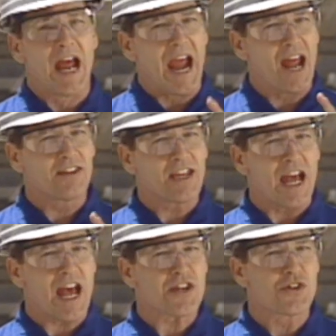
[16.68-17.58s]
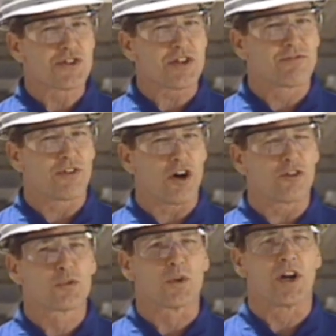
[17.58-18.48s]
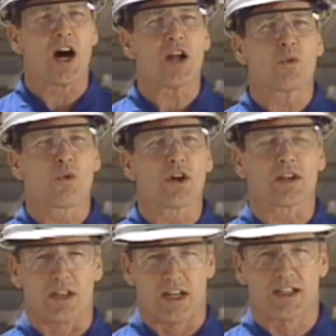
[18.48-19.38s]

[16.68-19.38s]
and the hazards involved with hot work in